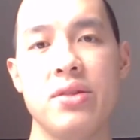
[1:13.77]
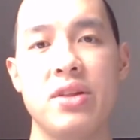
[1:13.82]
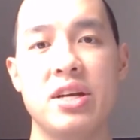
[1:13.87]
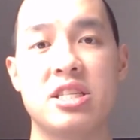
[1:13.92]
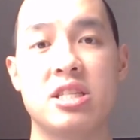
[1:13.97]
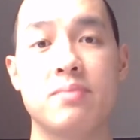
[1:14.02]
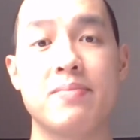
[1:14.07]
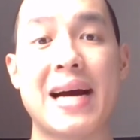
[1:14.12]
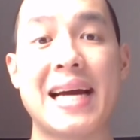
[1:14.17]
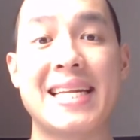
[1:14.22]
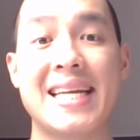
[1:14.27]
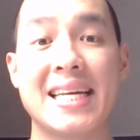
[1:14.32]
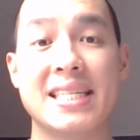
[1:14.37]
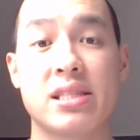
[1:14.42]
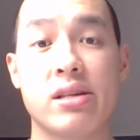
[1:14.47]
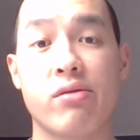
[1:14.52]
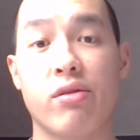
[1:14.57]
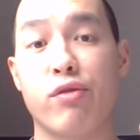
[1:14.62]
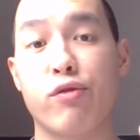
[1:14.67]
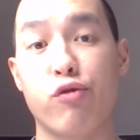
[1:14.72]
This is my test
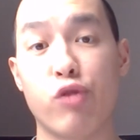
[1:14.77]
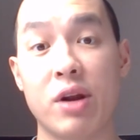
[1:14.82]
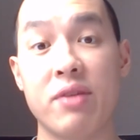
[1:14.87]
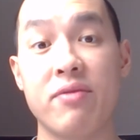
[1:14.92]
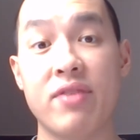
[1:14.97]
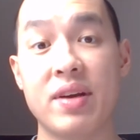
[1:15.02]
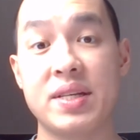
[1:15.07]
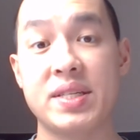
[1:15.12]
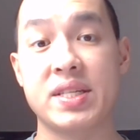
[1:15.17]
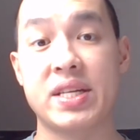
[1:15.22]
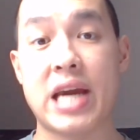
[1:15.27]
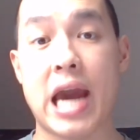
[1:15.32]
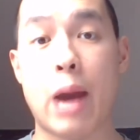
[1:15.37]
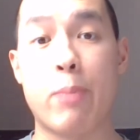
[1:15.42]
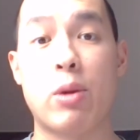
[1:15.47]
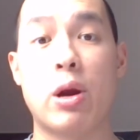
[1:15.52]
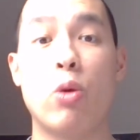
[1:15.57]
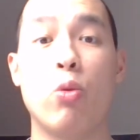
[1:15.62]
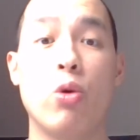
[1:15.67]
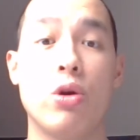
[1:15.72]
of the front facing
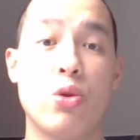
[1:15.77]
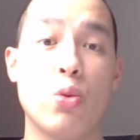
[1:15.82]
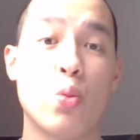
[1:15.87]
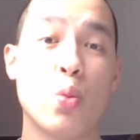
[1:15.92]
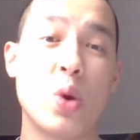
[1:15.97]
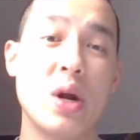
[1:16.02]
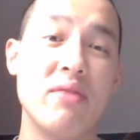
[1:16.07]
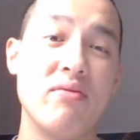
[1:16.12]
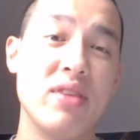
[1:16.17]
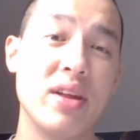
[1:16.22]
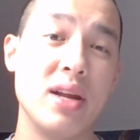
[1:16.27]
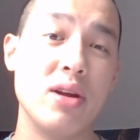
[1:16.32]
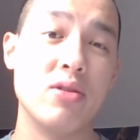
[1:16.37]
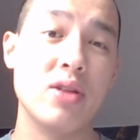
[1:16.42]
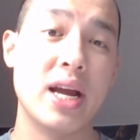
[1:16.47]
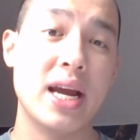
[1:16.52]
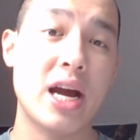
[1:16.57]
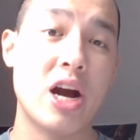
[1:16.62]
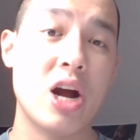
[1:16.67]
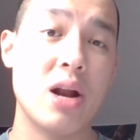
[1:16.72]
camera with one video
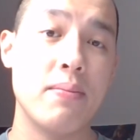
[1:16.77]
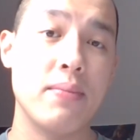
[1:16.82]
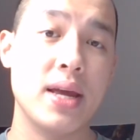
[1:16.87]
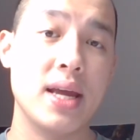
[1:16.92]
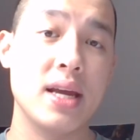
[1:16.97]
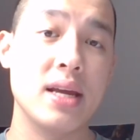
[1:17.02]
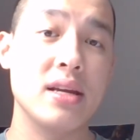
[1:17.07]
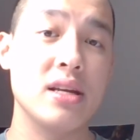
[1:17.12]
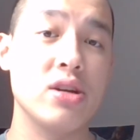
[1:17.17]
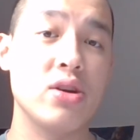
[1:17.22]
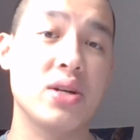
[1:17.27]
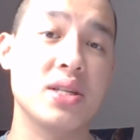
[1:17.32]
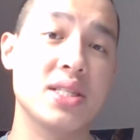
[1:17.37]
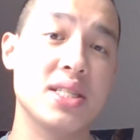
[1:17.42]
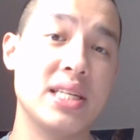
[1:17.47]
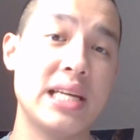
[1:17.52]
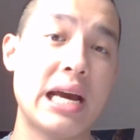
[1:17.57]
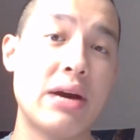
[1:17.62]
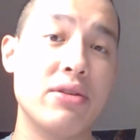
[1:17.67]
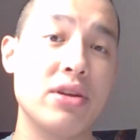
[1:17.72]
light on me. You can
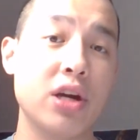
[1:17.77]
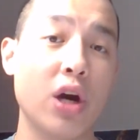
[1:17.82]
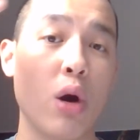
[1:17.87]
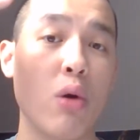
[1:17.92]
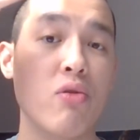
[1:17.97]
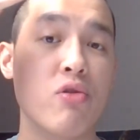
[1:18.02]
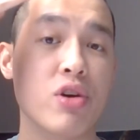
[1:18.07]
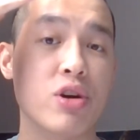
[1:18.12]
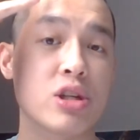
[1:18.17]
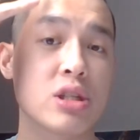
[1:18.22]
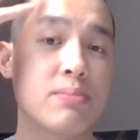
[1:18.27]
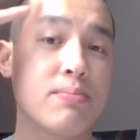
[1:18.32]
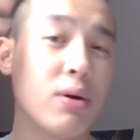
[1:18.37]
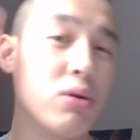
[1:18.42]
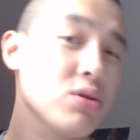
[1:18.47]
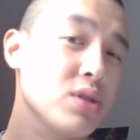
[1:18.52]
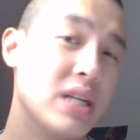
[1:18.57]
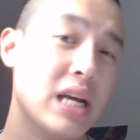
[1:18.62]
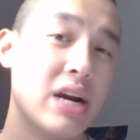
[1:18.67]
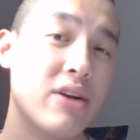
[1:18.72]
see how the
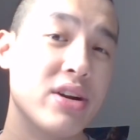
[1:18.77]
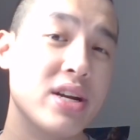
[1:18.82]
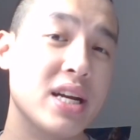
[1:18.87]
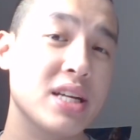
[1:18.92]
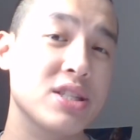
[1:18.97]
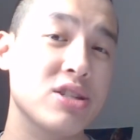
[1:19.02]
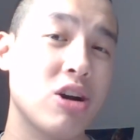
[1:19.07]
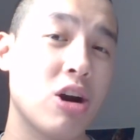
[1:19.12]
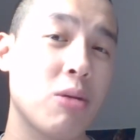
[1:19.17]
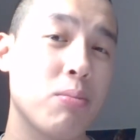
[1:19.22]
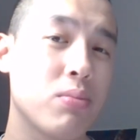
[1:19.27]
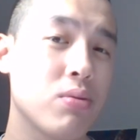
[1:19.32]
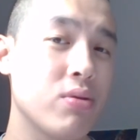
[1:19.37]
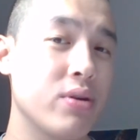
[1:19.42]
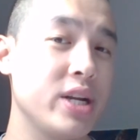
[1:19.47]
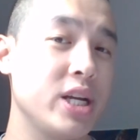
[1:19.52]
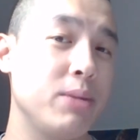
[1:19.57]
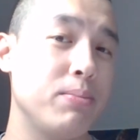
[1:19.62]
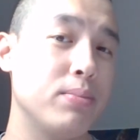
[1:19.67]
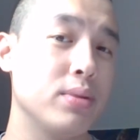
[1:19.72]
overexposed areas are
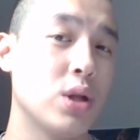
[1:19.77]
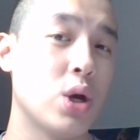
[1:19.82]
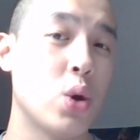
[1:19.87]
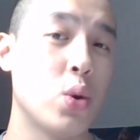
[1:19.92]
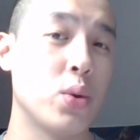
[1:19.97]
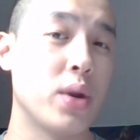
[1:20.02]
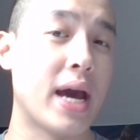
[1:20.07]
pretty blown